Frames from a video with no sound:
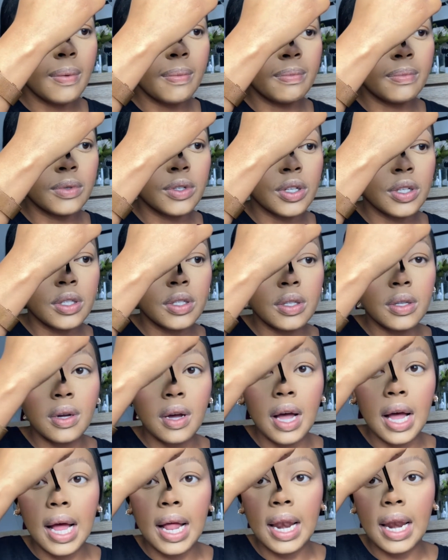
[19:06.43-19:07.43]
just to
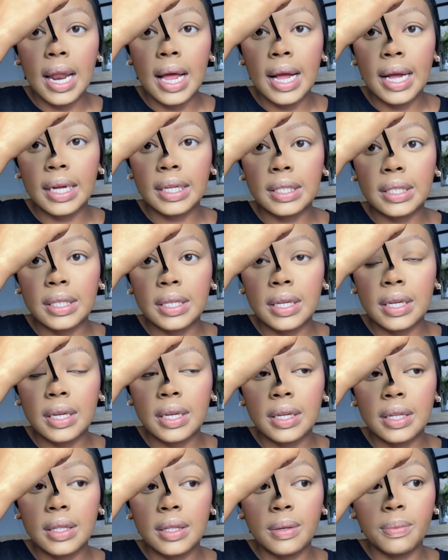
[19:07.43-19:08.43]
highlight
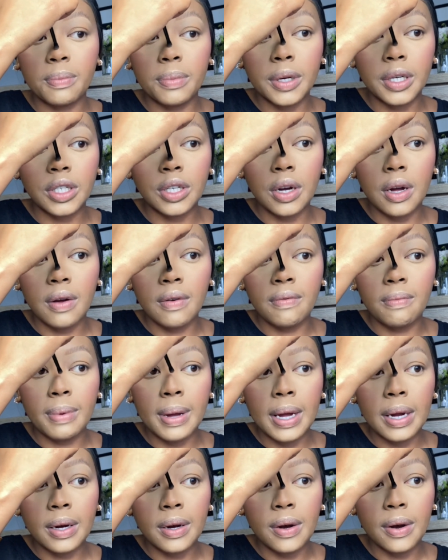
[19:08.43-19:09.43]
the bridge of
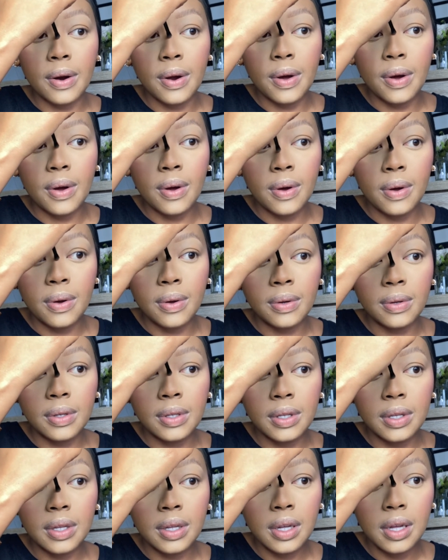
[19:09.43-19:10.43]
my
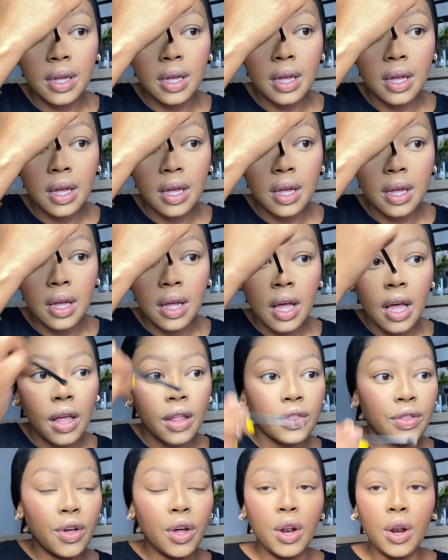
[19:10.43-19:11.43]
nose.
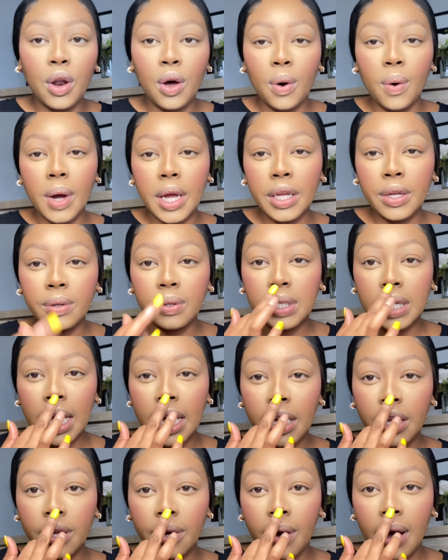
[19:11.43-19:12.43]
The lower you
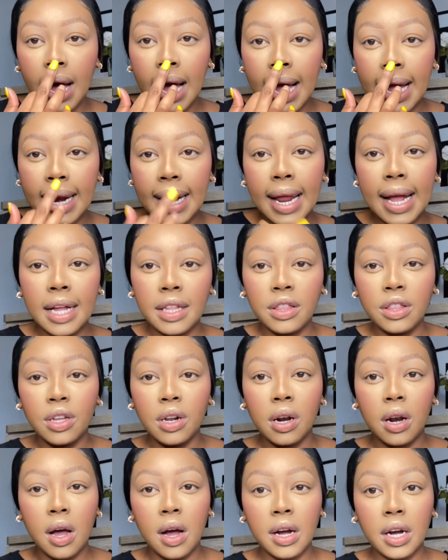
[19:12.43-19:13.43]
take your highlight, the
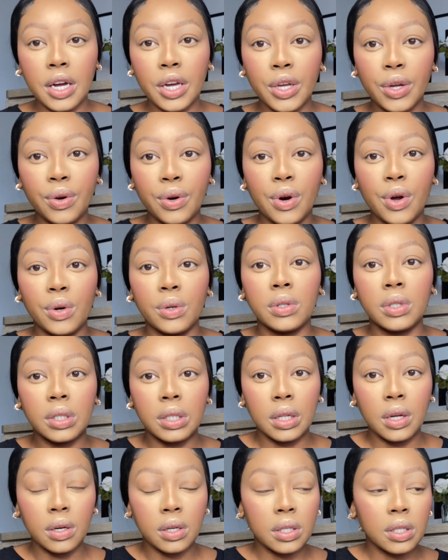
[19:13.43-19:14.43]
longer your nose
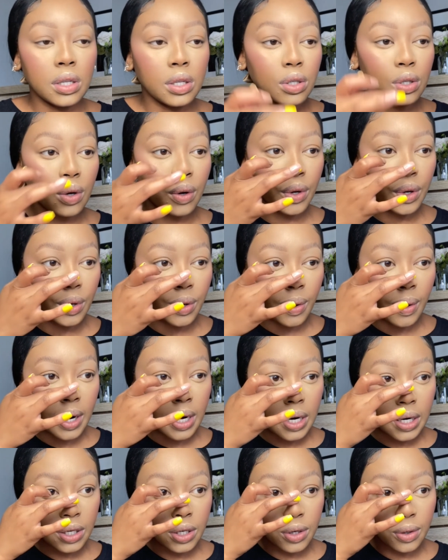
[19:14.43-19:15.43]
looks. So you don't
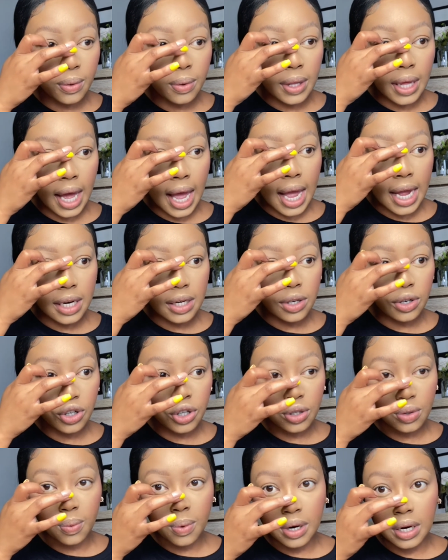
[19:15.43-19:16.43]
want to do that. You
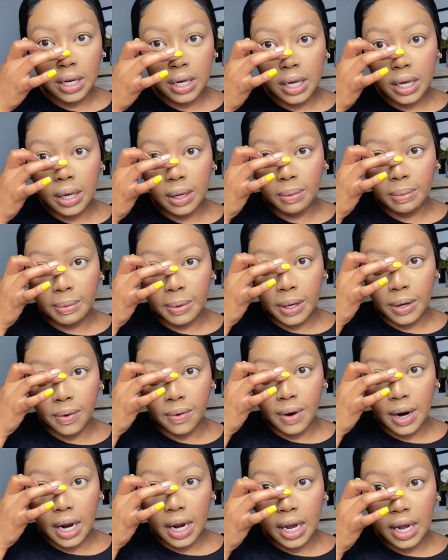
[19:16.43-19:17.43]
just want to keep it
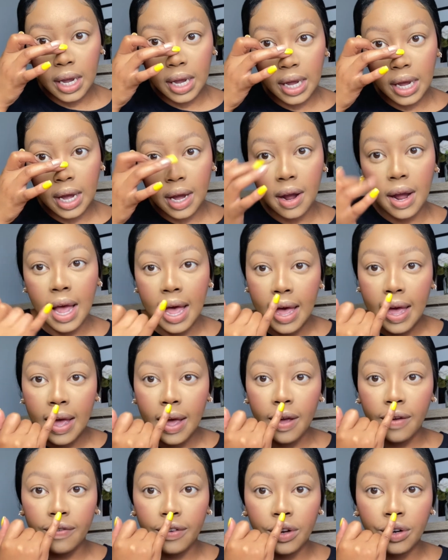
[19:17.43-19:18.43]
right here.
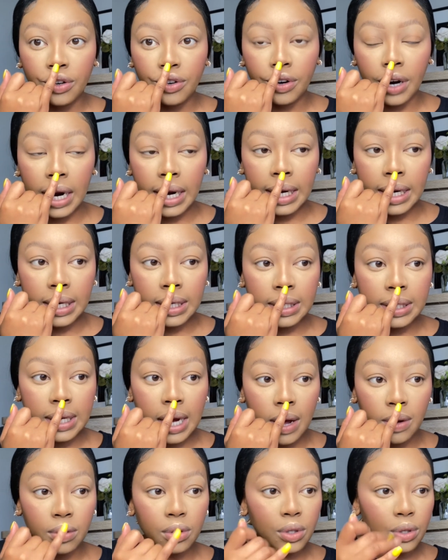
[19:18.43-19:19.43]
If you drag it
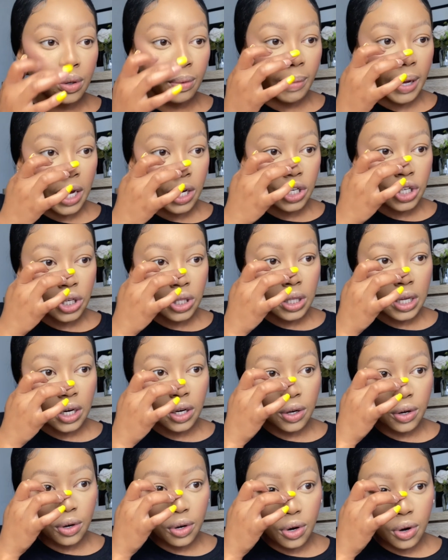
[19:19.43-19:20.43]
down too much, then
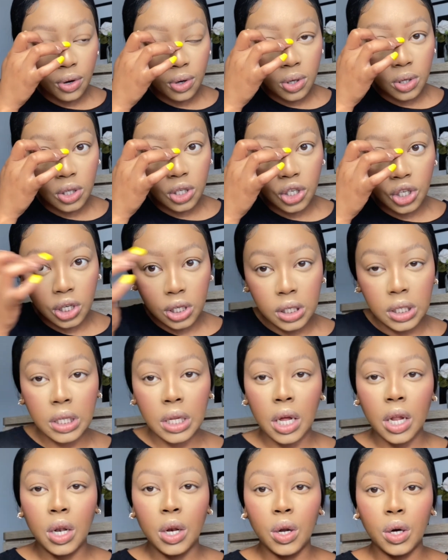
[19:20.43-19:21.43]
your nose just
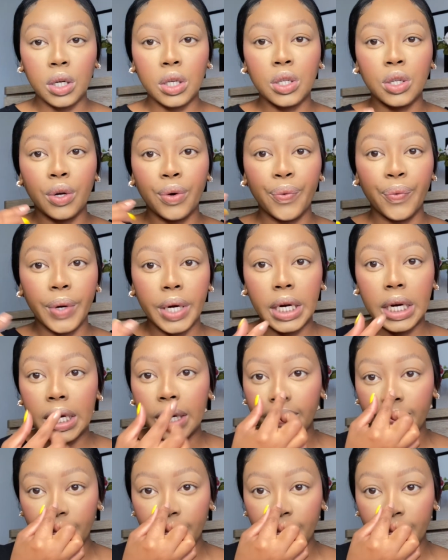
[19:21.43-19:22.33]
looks really